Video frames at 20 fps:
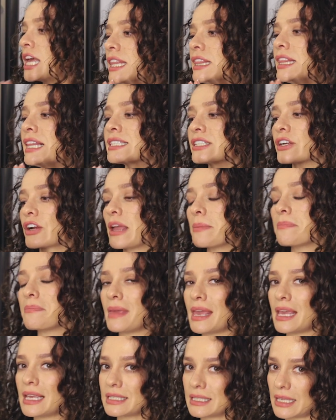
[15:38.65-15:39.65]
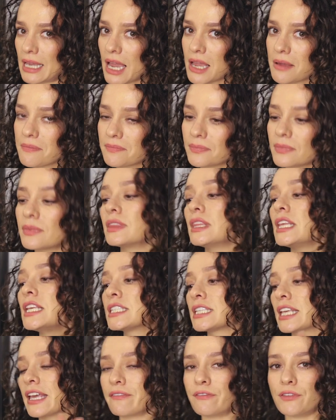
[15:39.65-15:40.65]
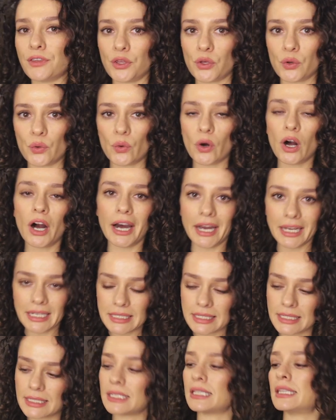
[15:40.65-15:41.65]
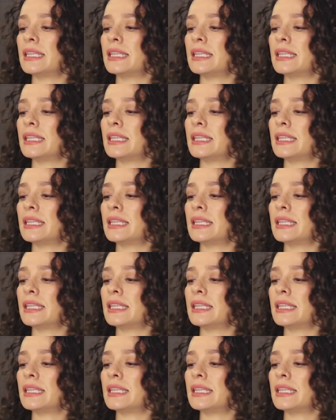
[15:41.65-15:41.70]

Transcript: These are amazing. These give you height.